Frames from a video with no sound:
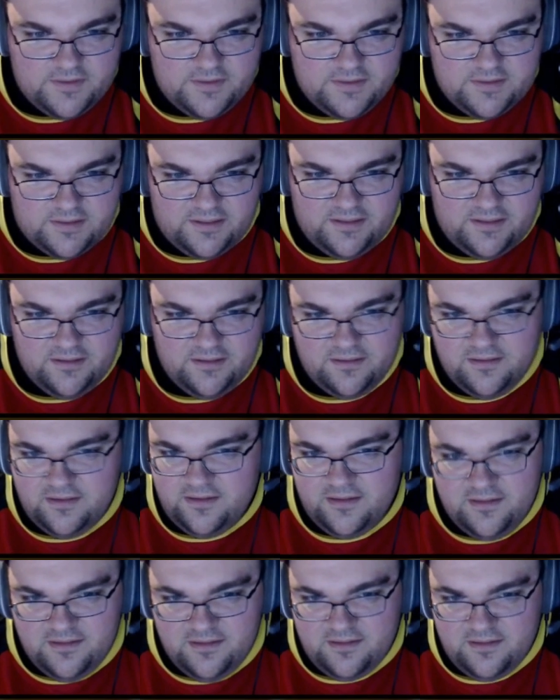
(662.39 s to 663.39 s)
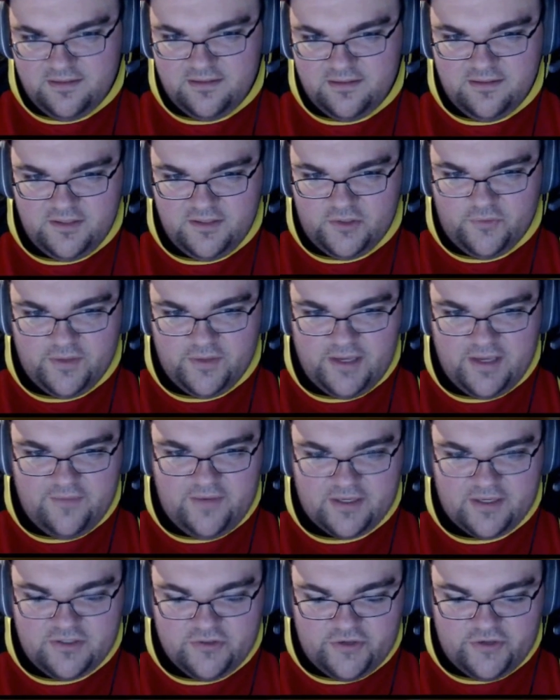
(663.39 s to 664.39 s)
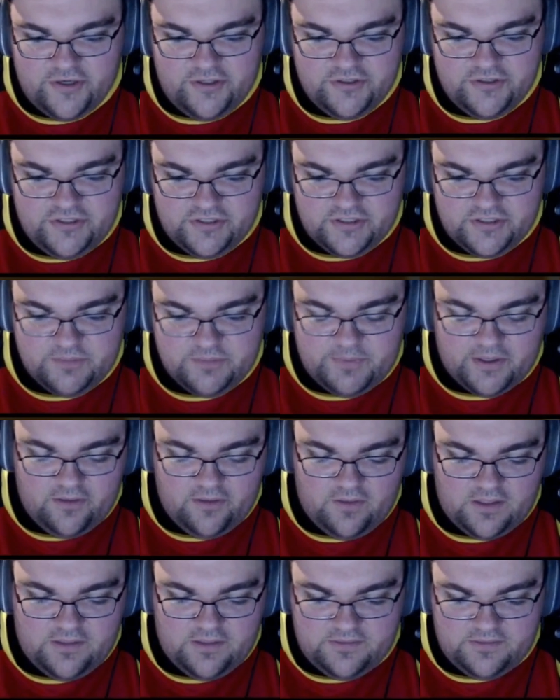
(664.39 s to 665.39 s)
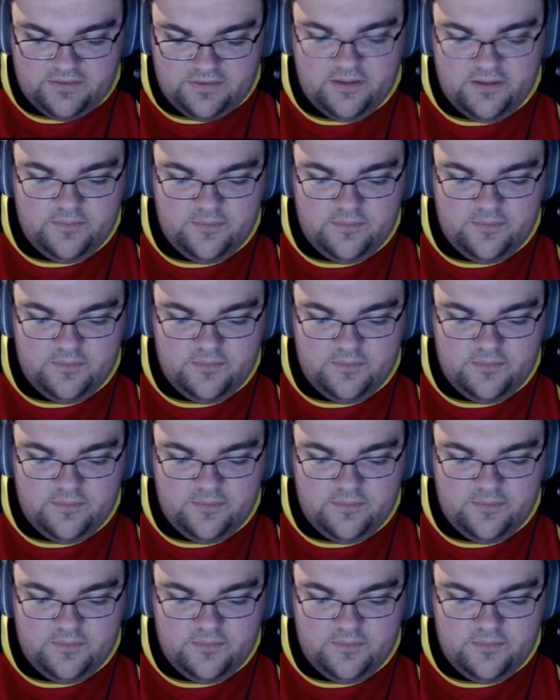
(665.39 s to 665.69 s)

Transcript: You don't really have extra energy to spare a lot of the times,